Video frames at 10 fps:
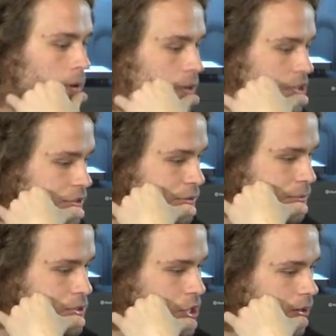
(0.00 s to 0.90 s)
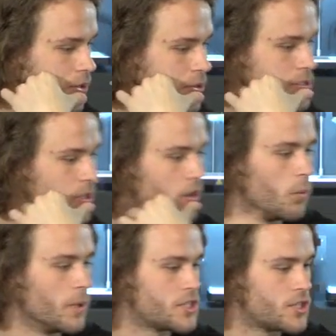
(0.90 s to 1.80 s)
Question from Charles:
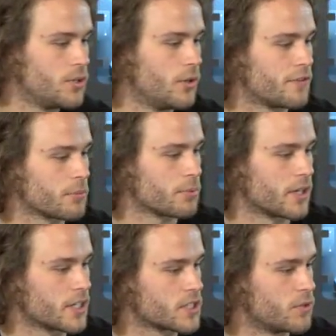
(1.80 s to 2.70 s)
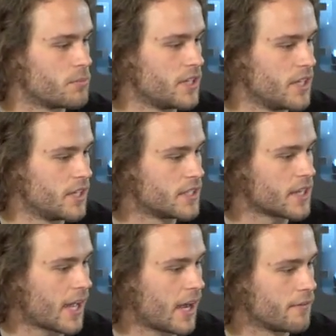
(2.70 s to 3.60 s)
which two of your printers would be
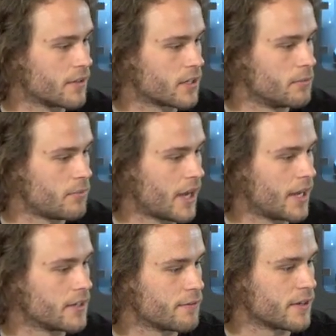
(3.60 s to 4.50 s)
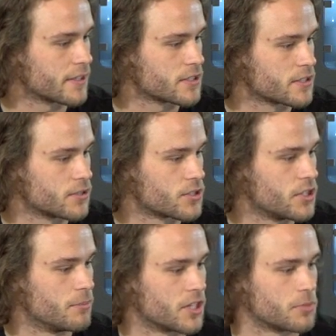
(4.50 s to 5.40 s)
needed to have the combined effector
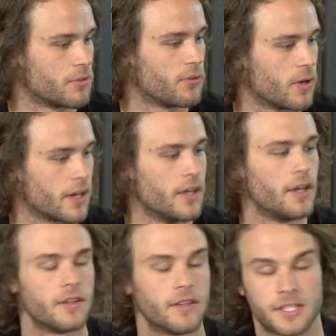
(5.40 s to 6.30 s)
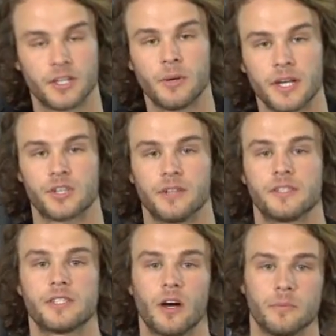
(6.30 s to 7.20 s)
solution you mentioned before? That's a good
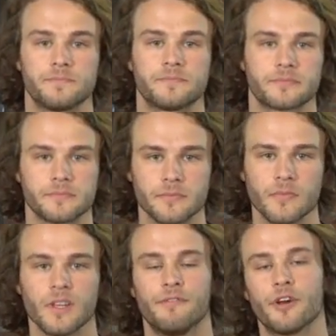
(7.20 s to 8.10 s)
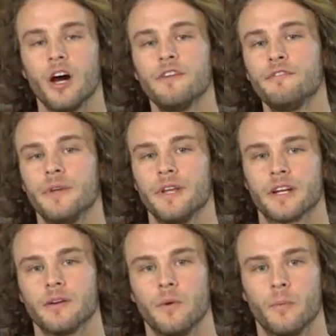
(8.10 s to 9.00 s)
question. So if you're
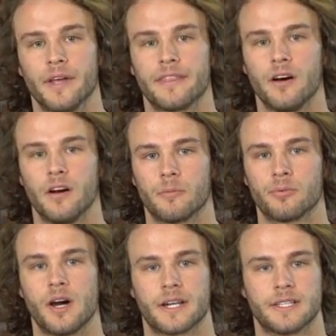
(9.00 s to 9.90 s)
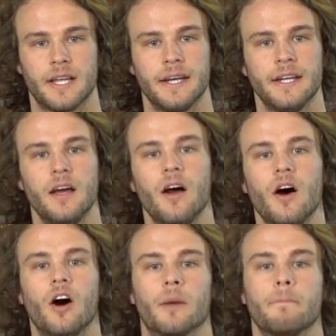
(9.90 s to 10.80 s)
unfamiliar with our product line,
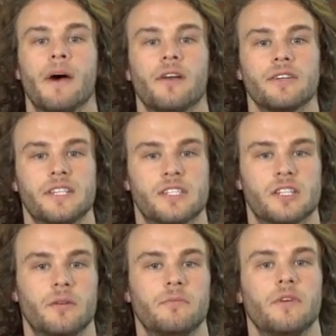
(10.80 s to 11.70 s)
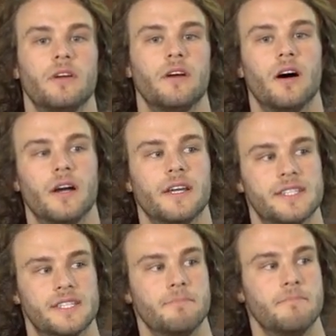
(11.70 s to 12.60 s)
our metal system
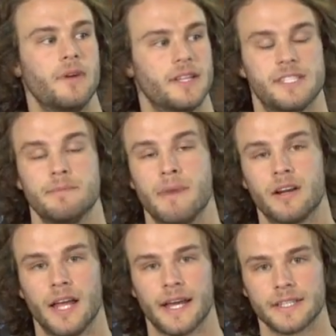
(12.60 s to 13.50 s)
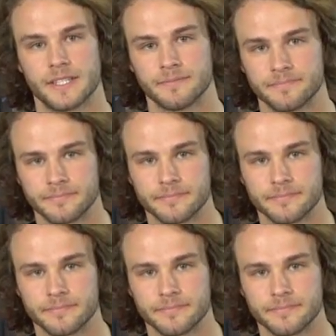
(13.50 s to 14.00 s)
it's the Metal X,